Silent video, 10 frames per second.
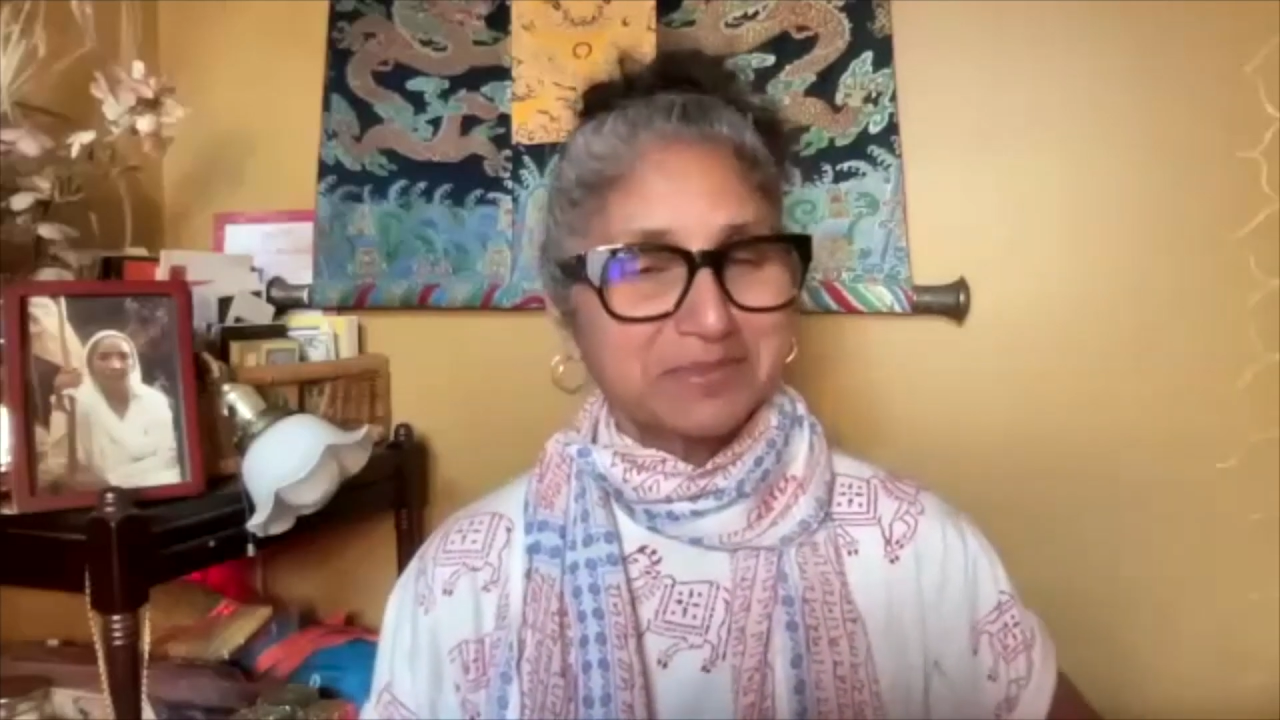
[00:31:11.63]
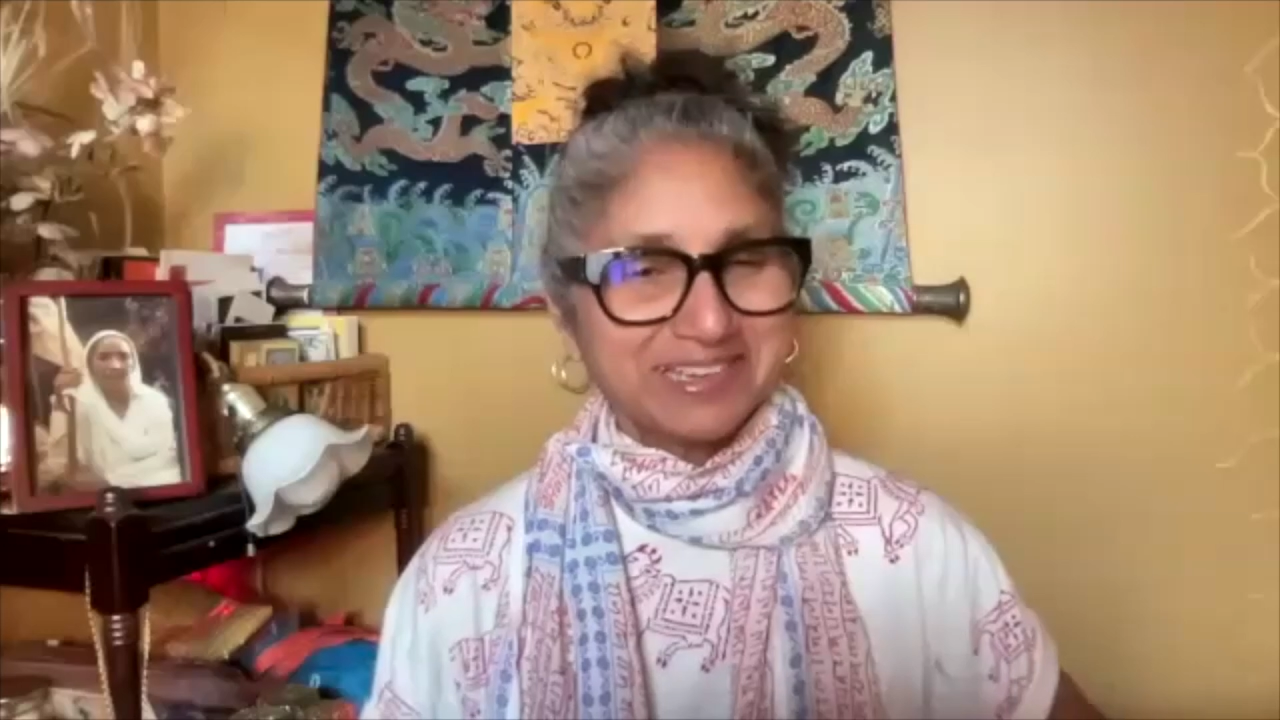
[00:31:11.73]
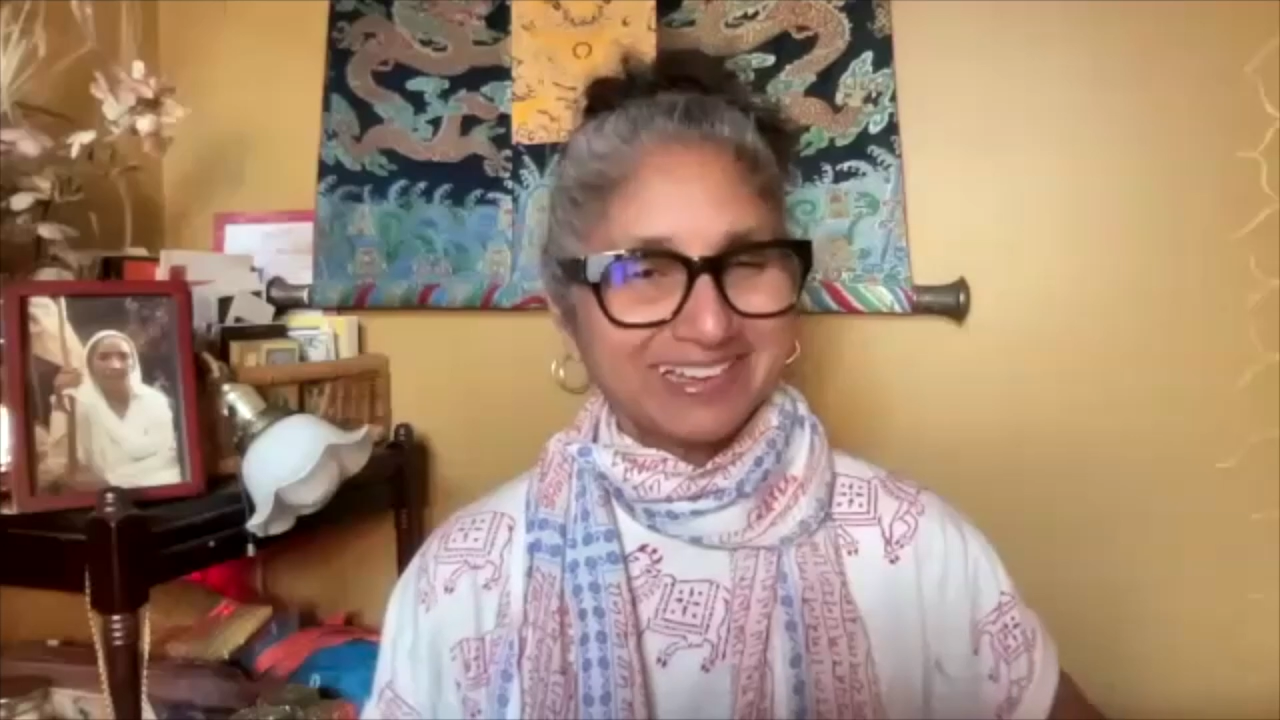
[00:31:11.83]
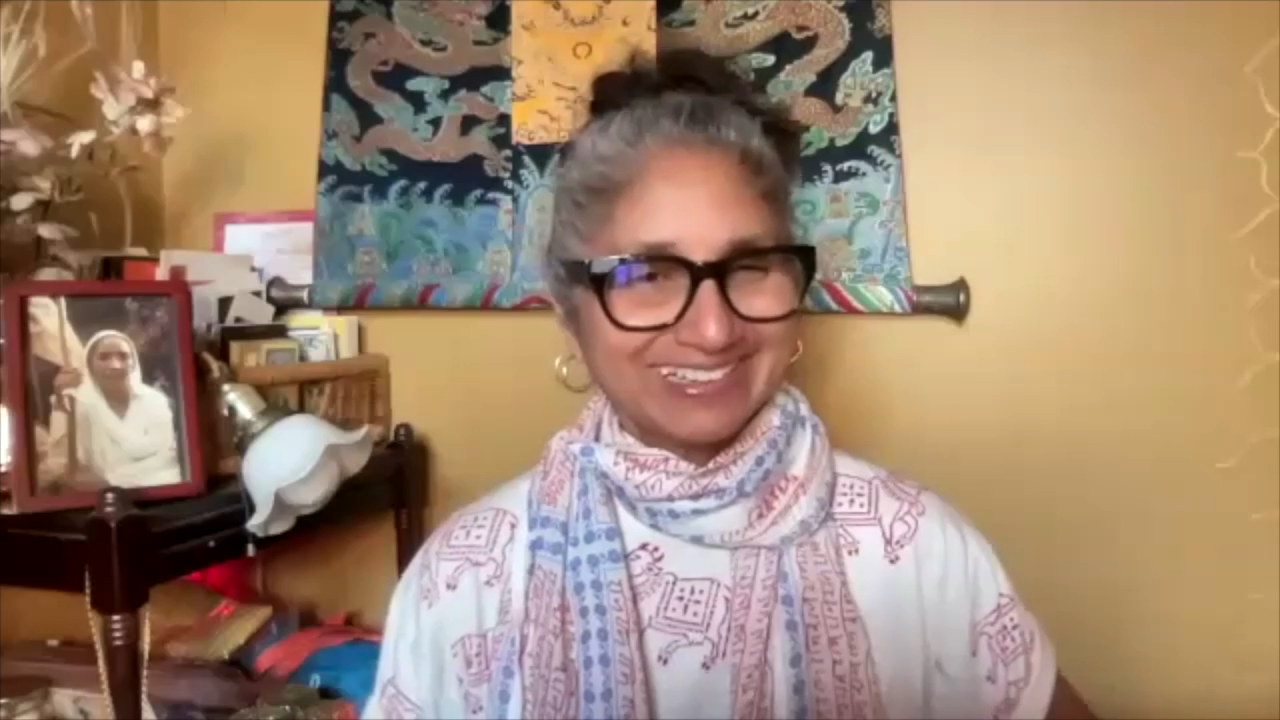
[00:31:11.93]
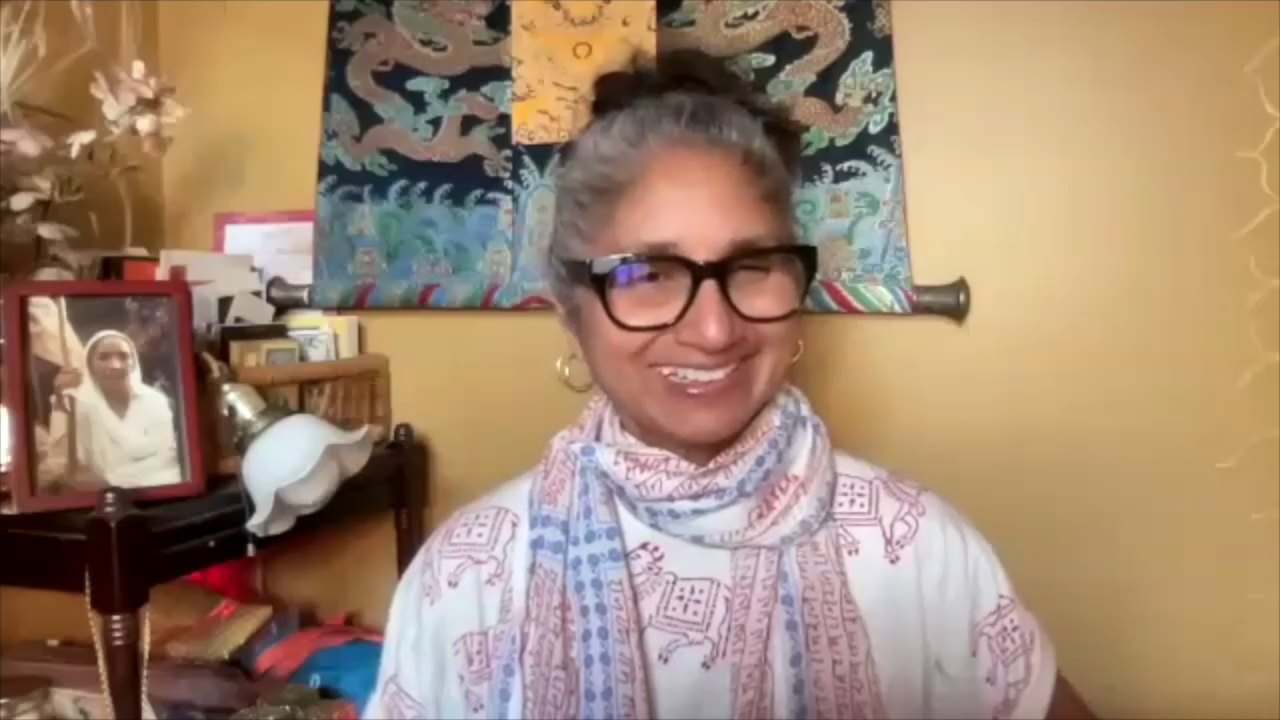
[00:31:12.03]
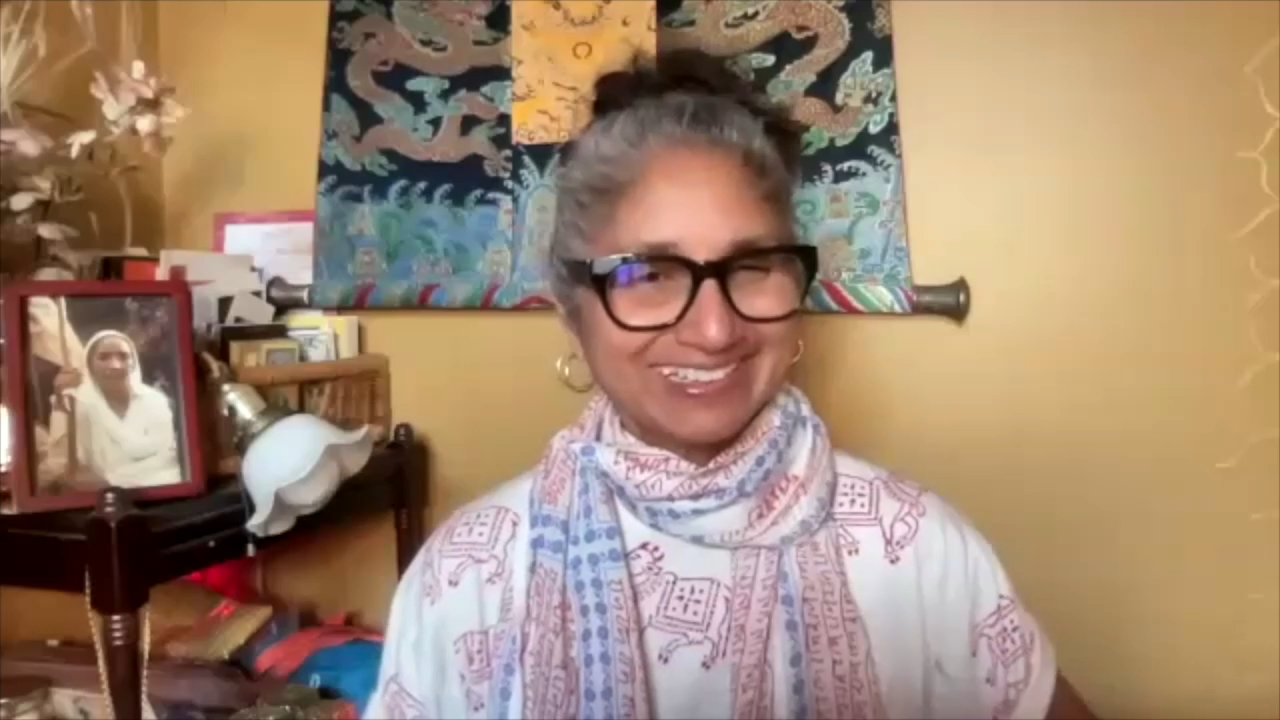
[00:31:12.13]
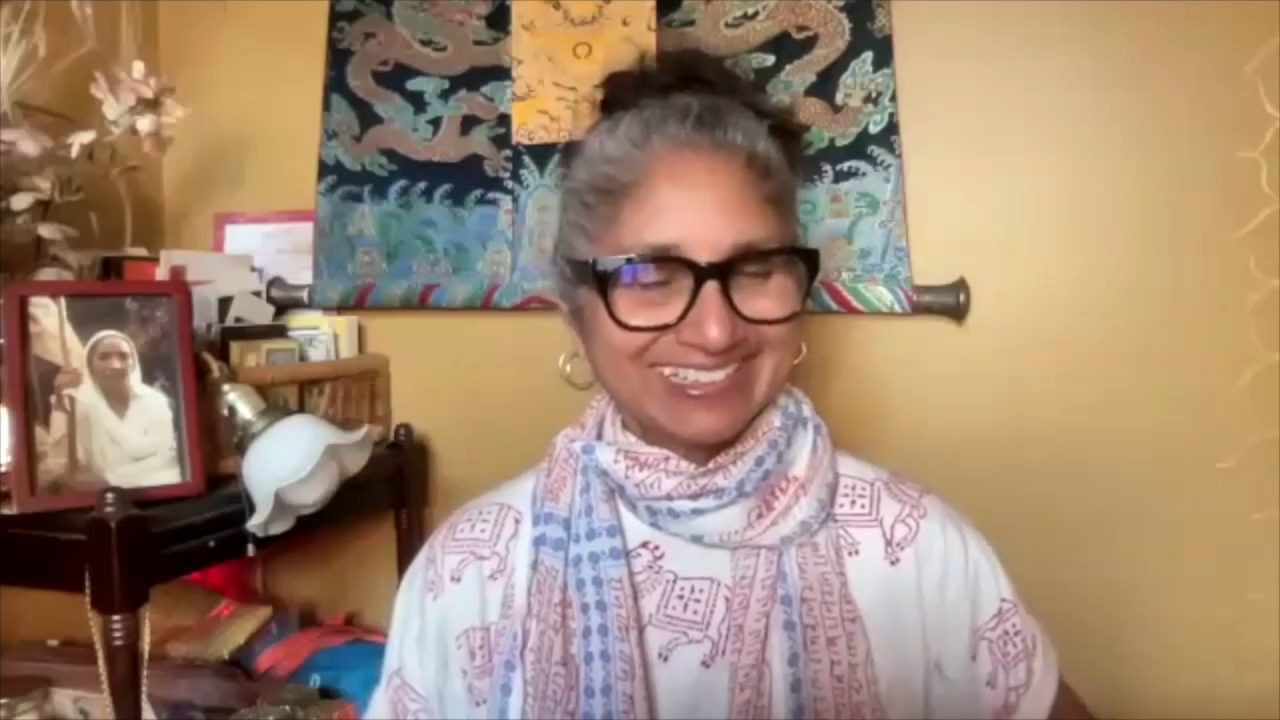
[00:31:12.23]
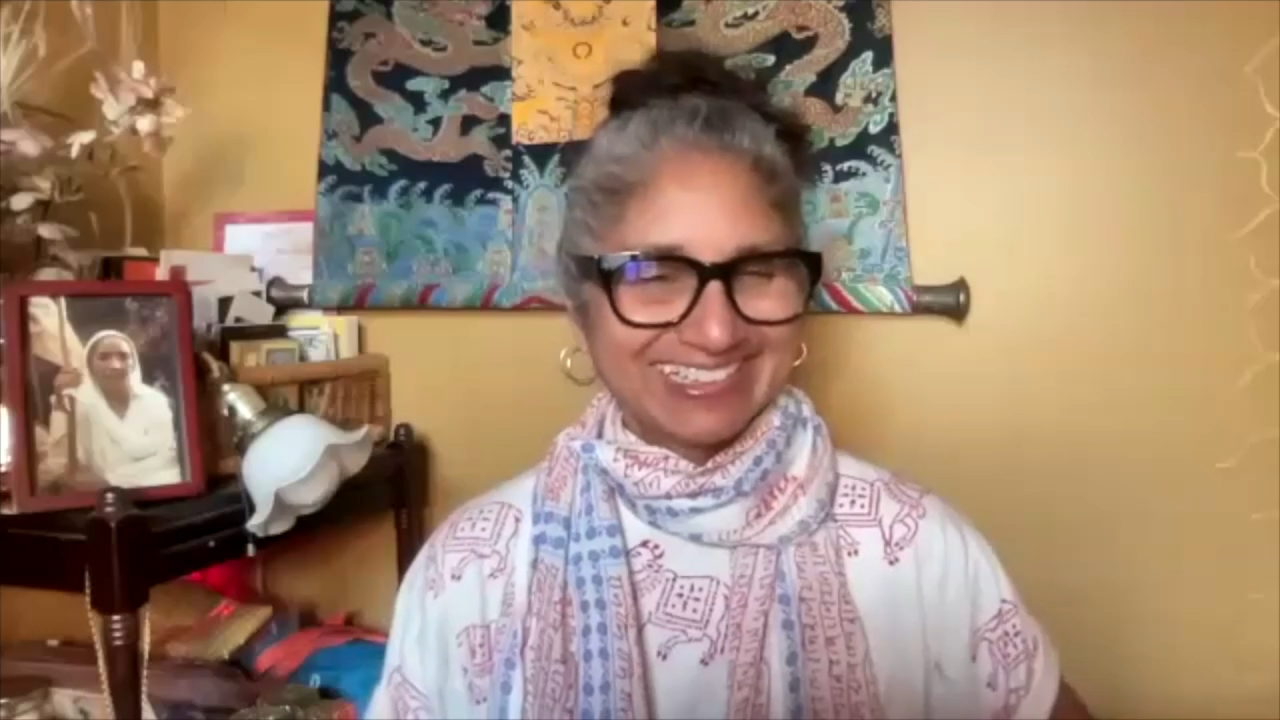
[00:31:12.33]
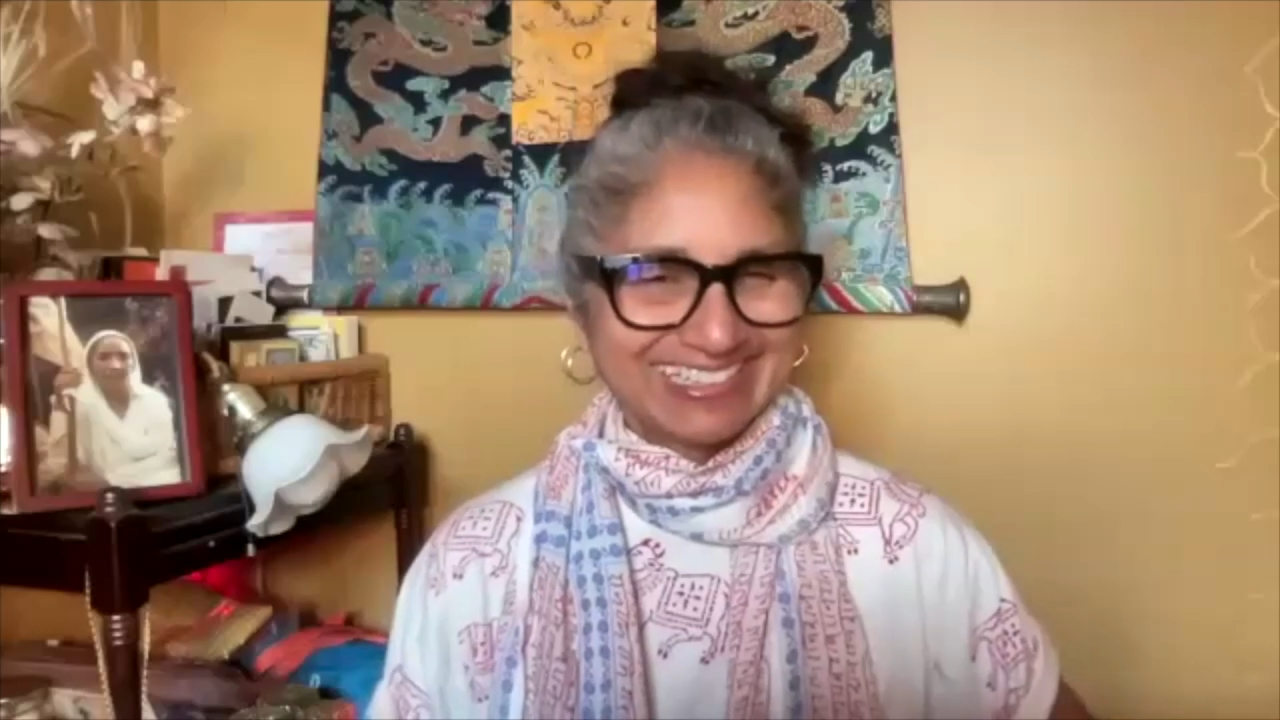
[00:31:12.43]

behind?